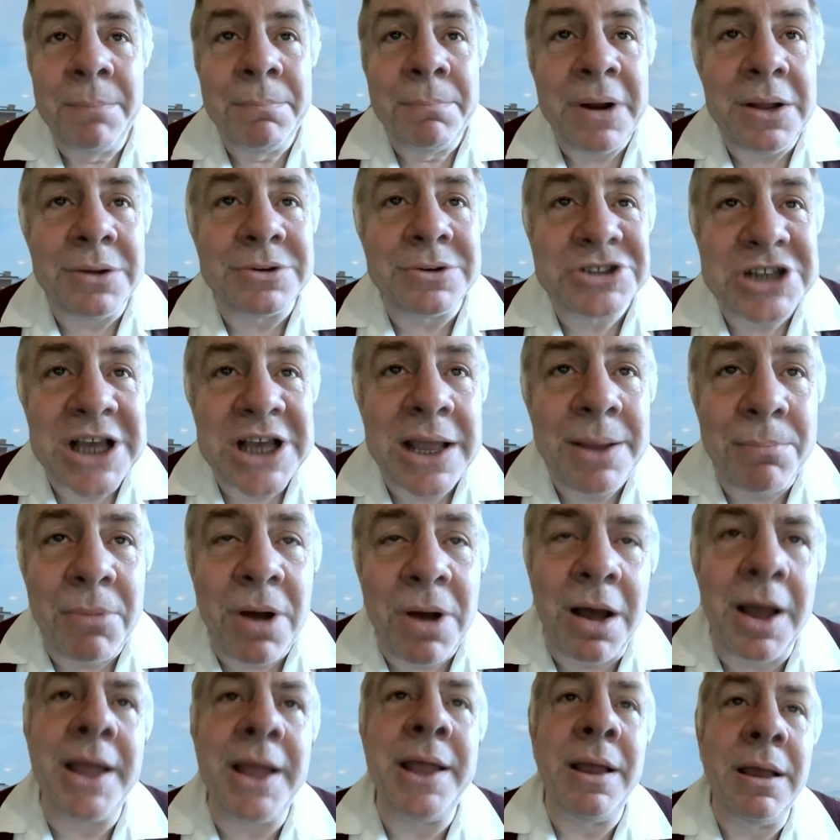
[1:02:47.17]
But it'll take
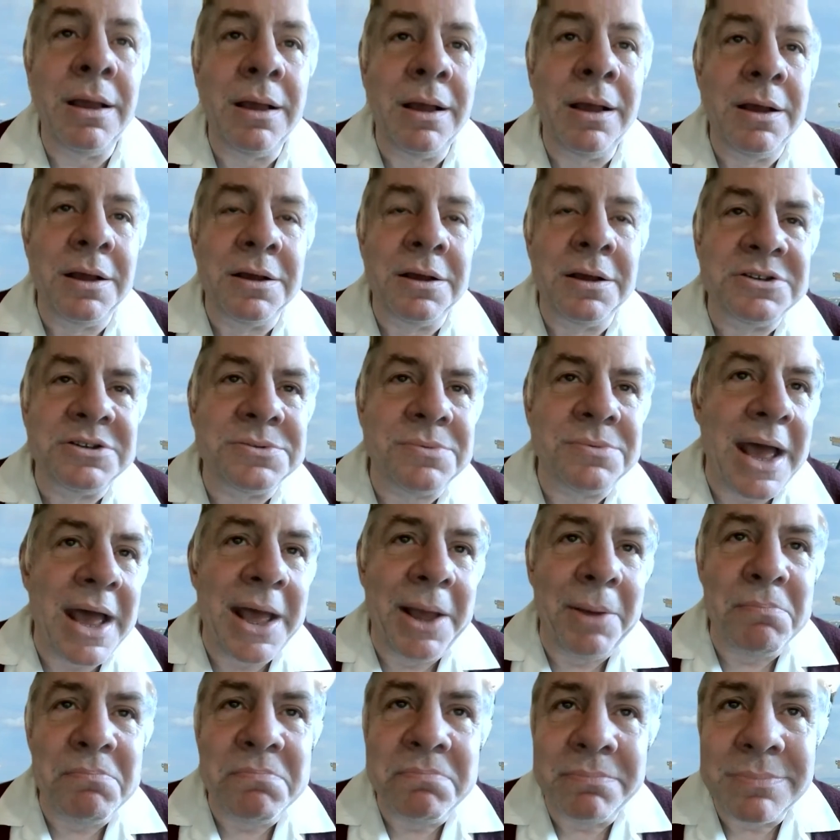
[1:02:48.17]
my
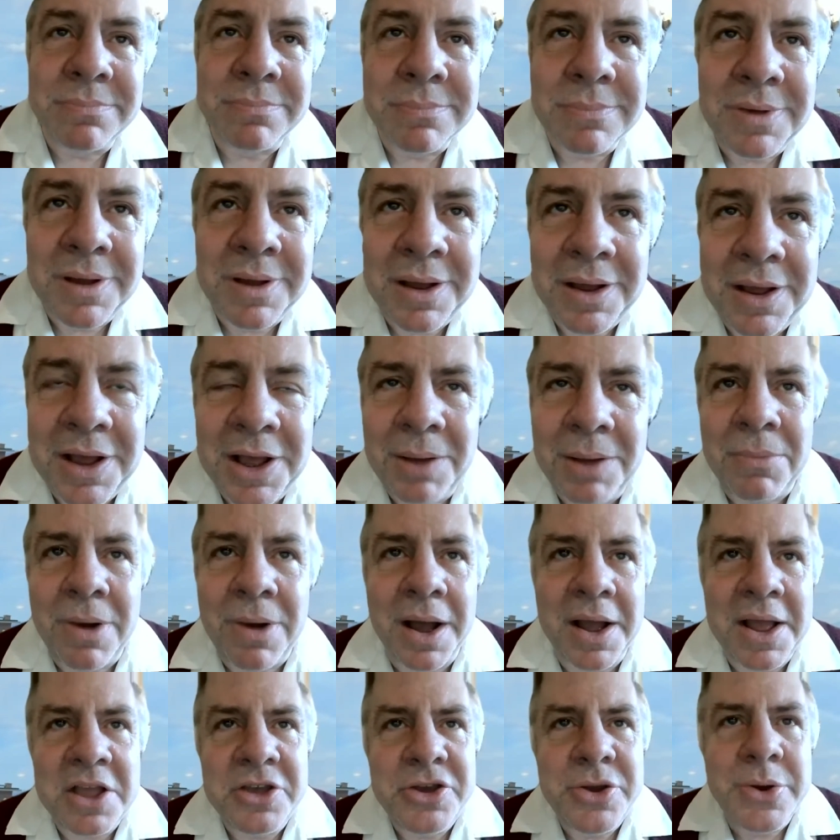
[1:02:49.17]
um,
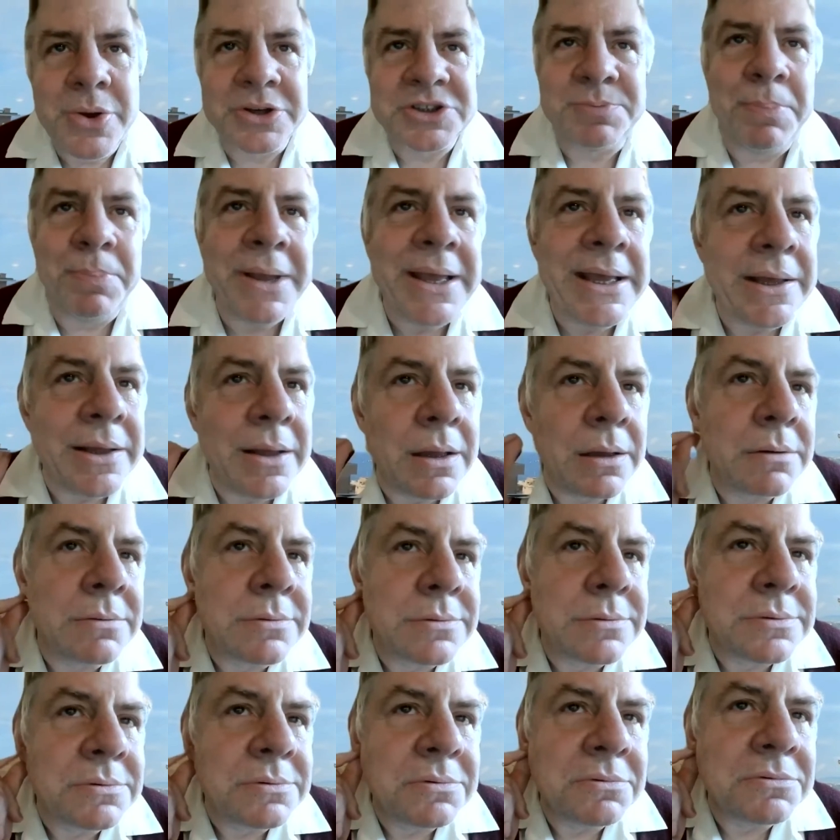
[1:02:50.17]
my USB
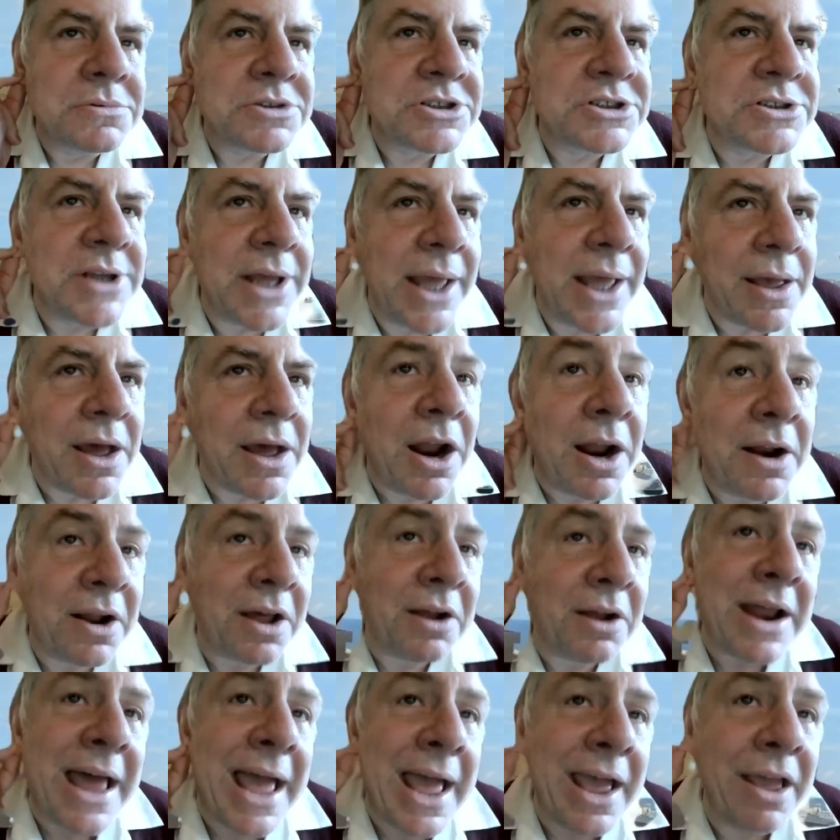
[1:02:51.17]
stick and
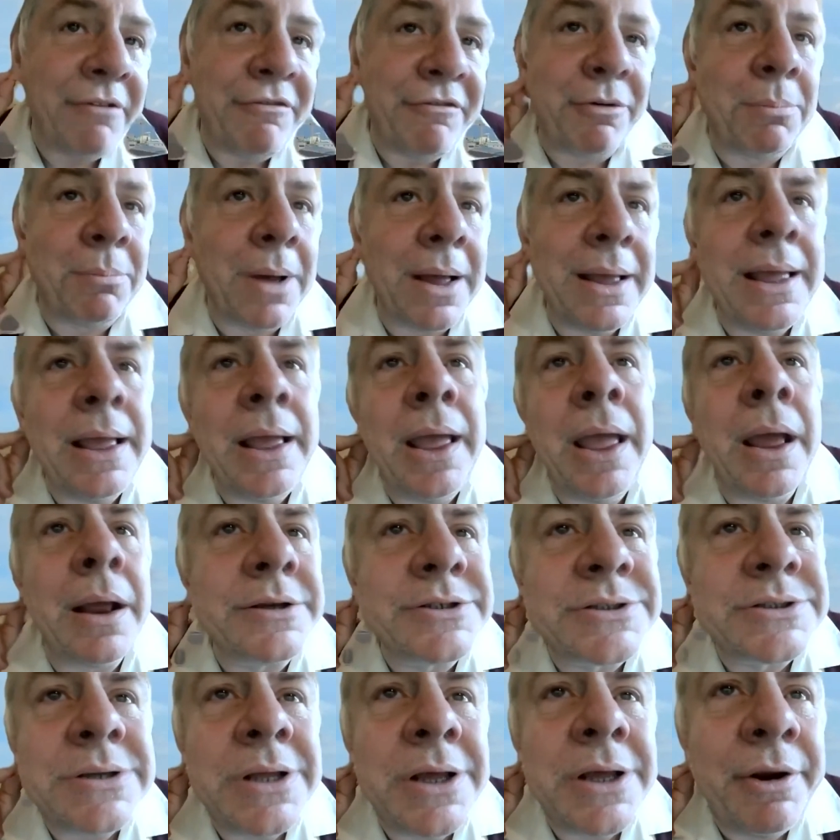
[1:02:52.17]
I'll hang it from my ear
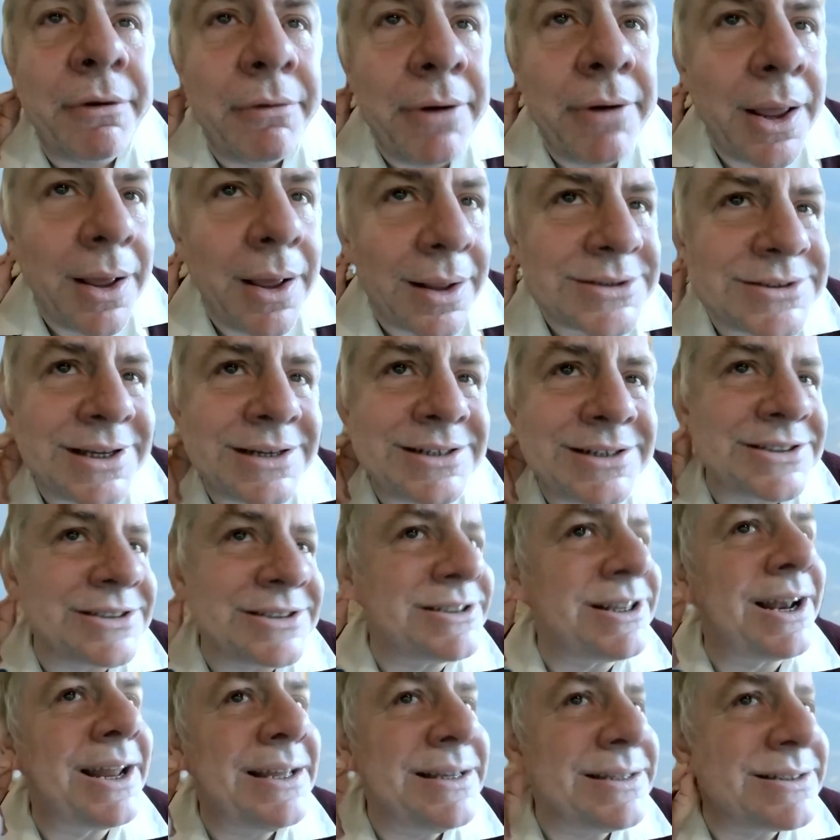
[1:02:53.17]
as an earring. I'll say, this
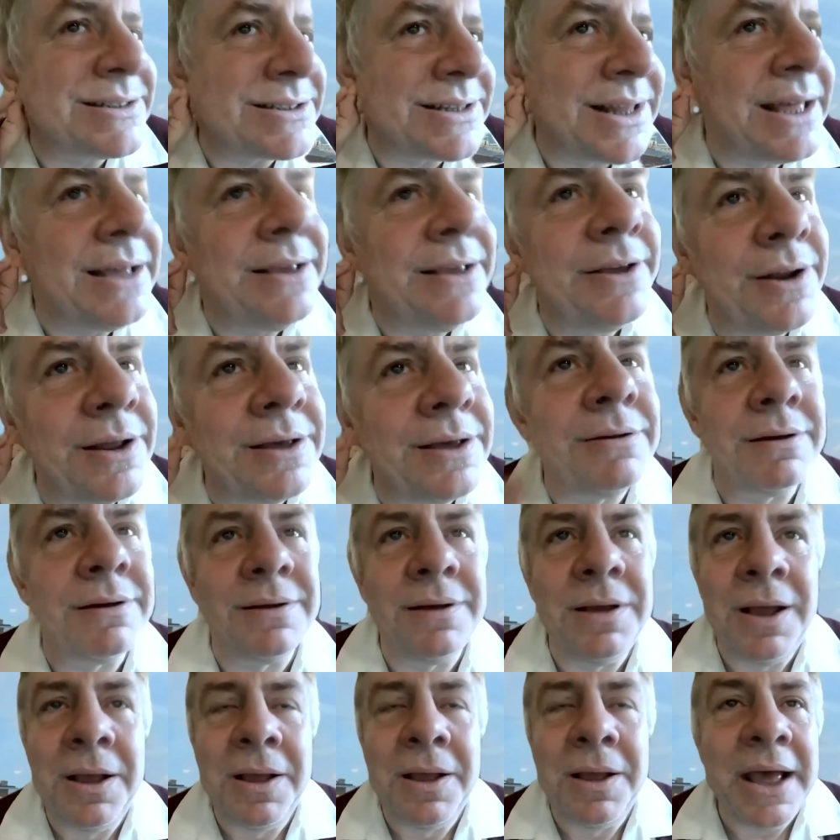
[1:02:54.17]
is the latest thing, you know.
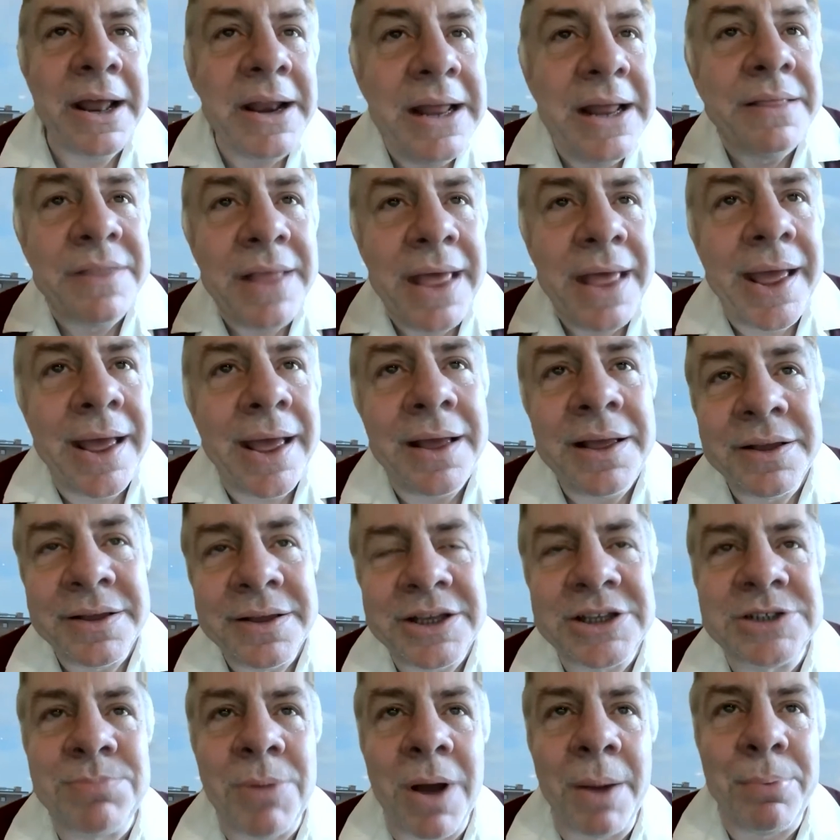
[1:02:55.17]
And in there
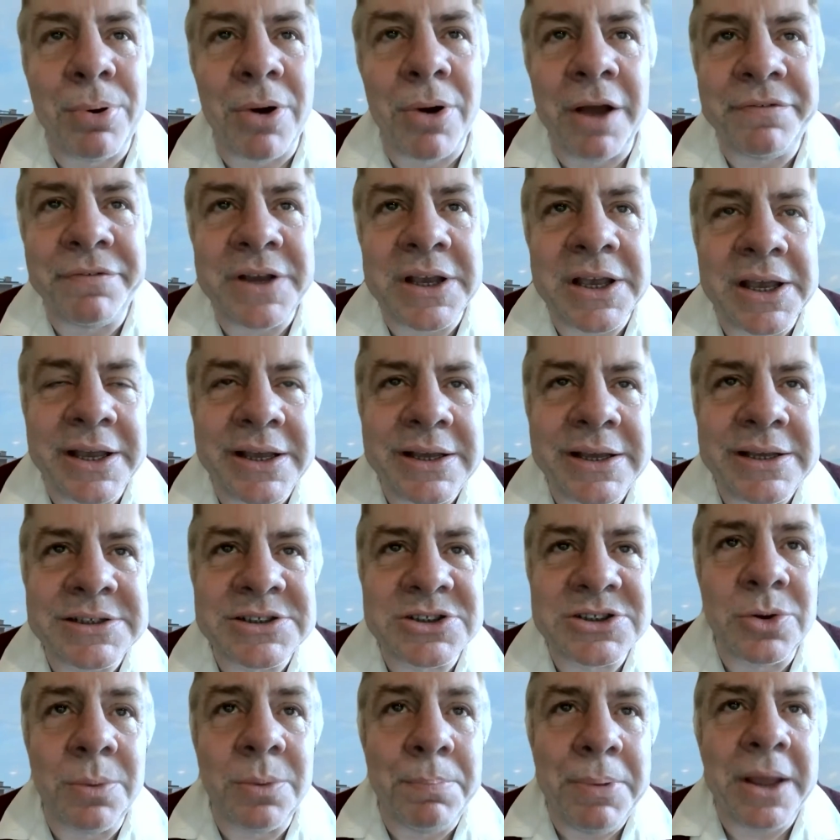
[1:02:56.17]
is my private
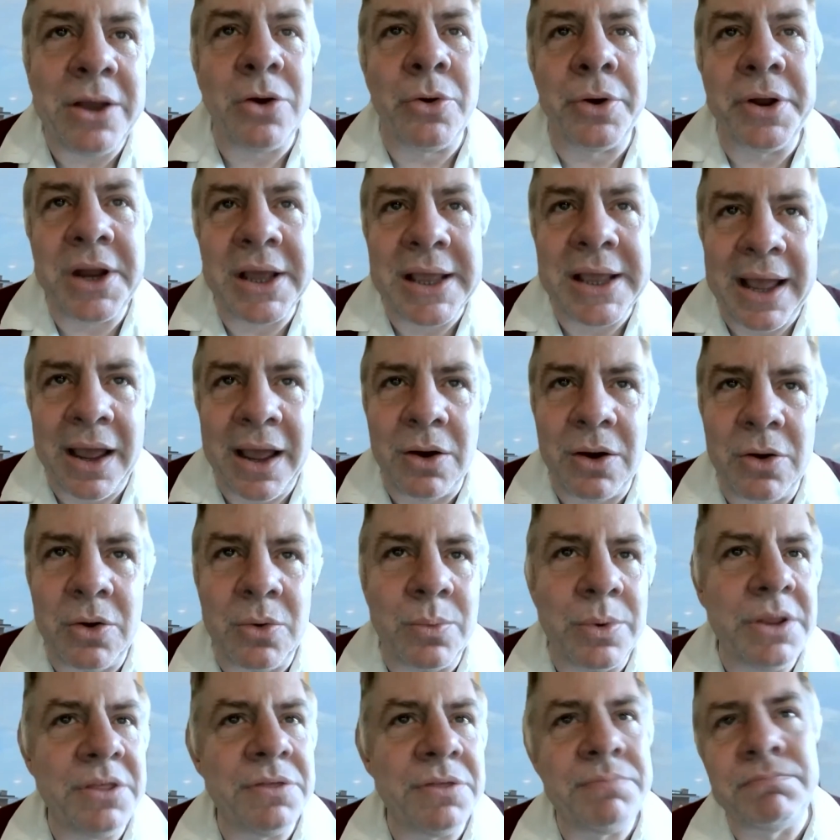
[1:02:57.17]
keys to a Bitcoin account
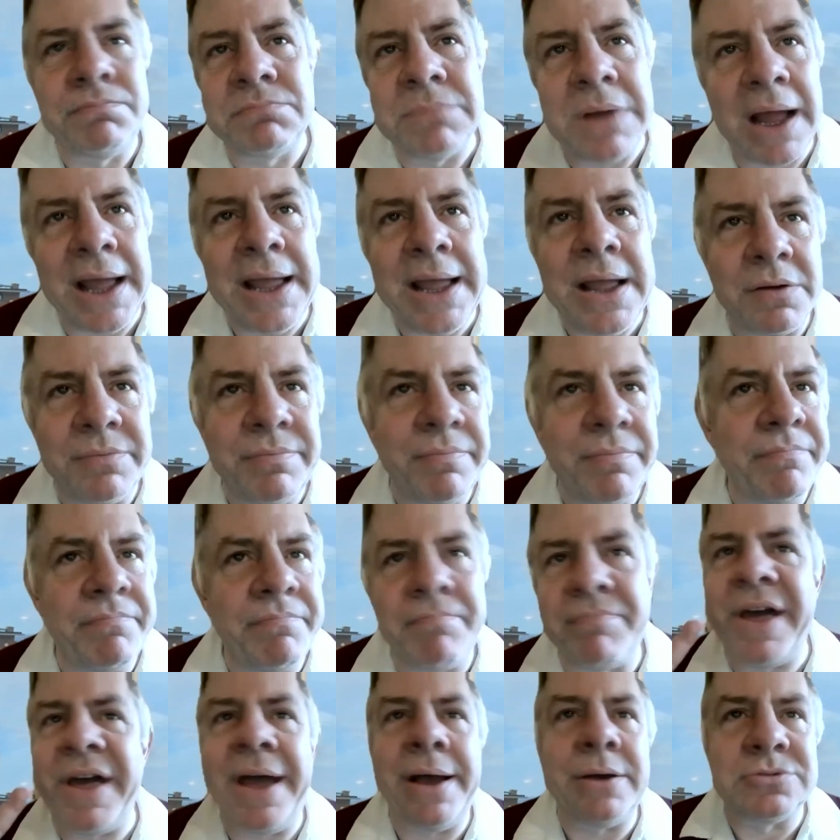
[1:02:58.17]
with
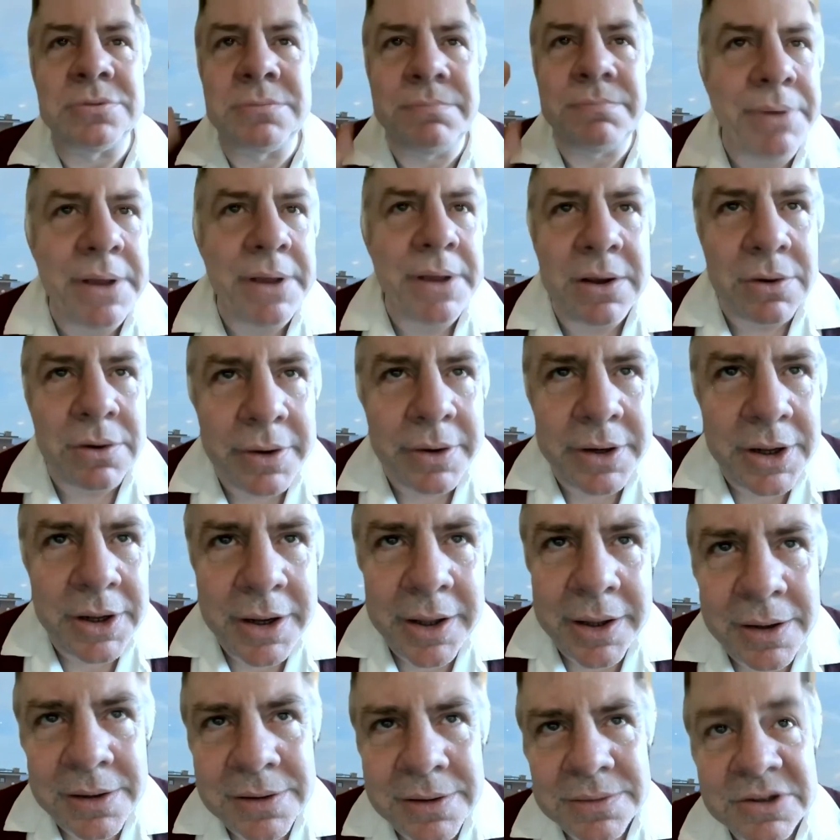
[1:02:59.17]
8,000 Bitcoin in
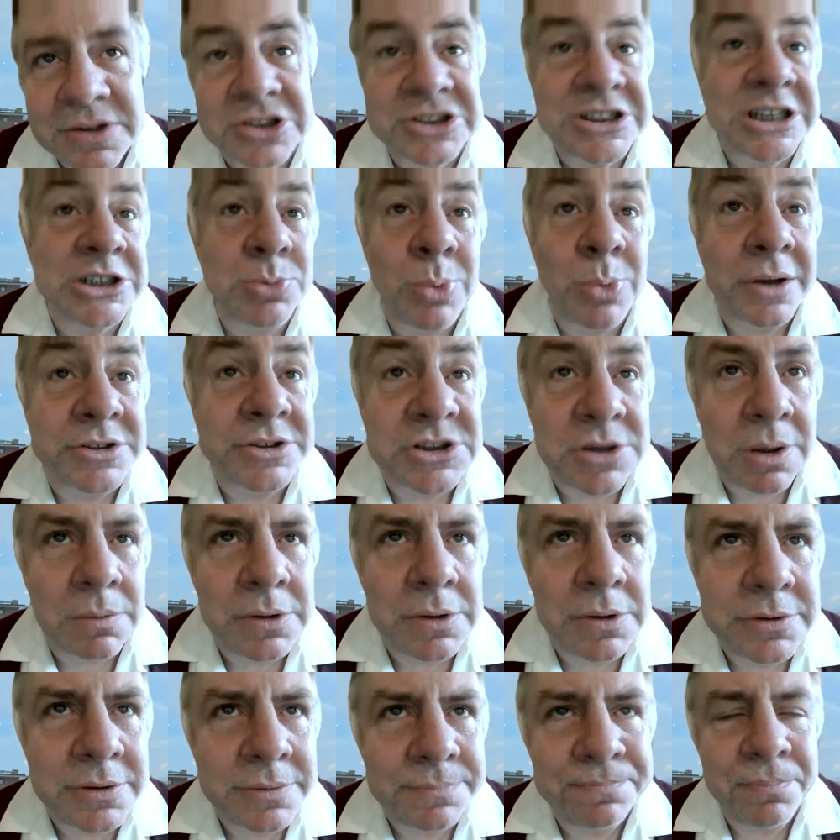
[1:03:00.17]
it because that's what I
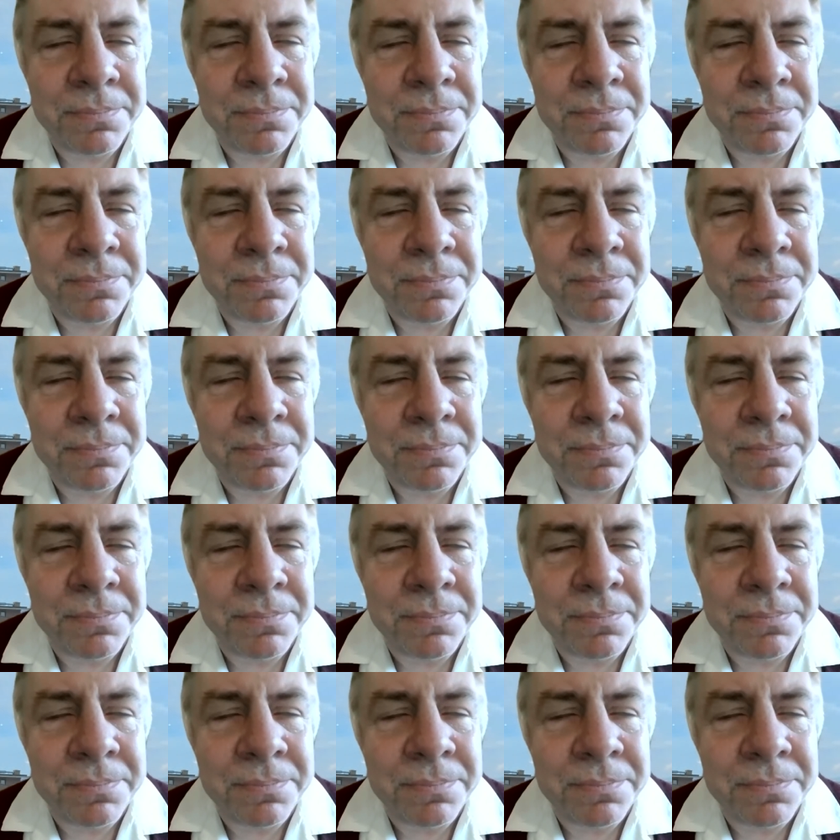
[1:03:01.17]
stole.